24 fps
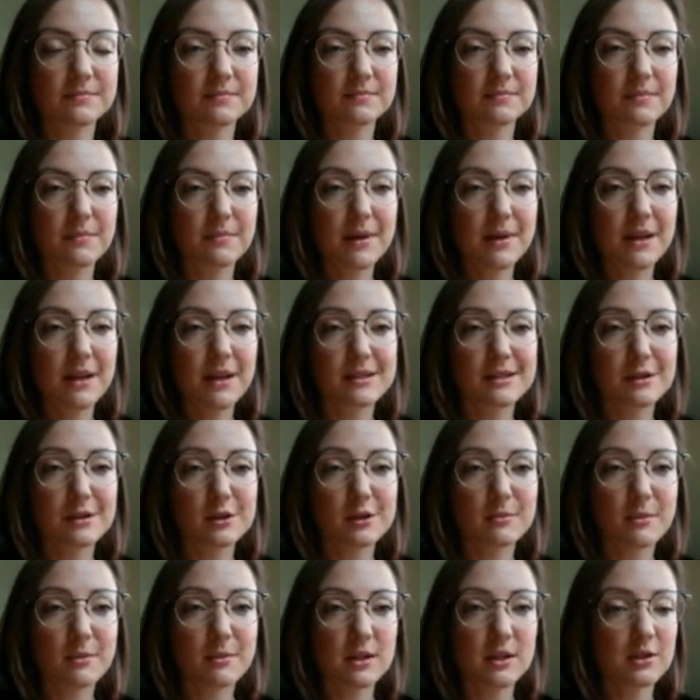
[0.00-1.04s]
because there's
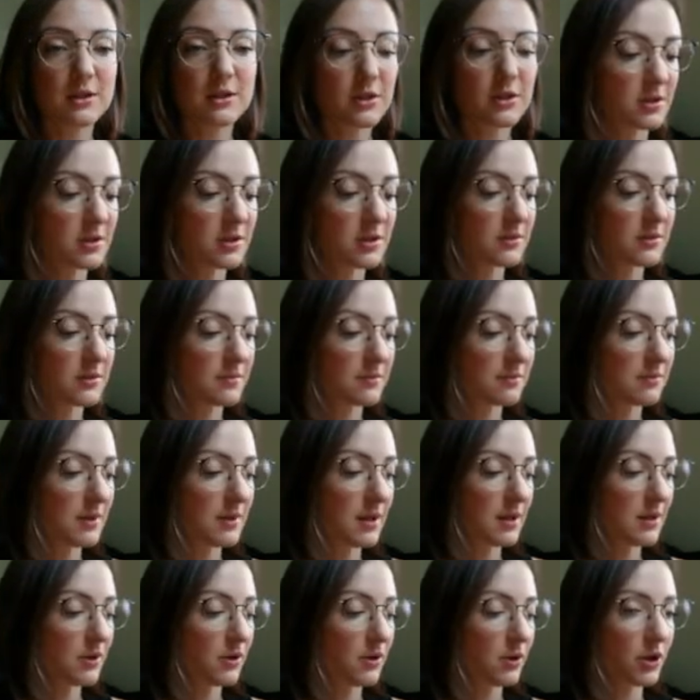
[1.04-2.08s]
monsters
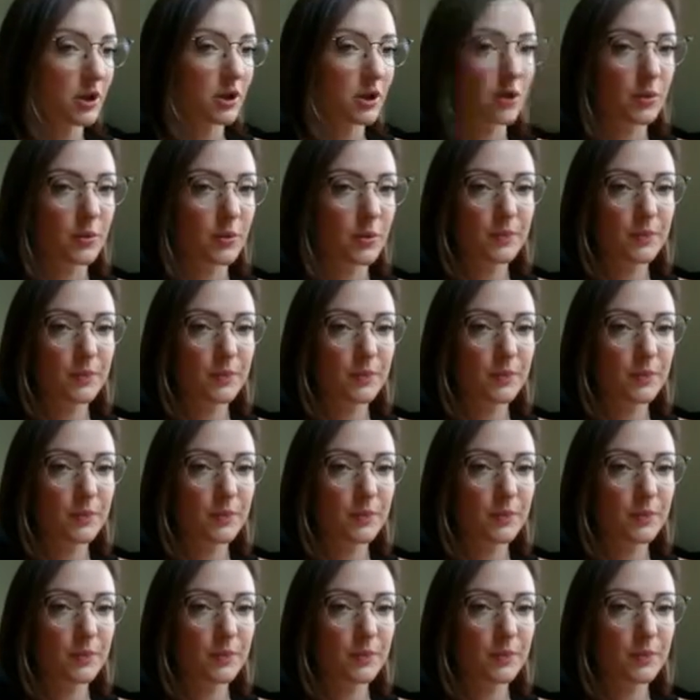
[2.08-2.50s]
and they're cute.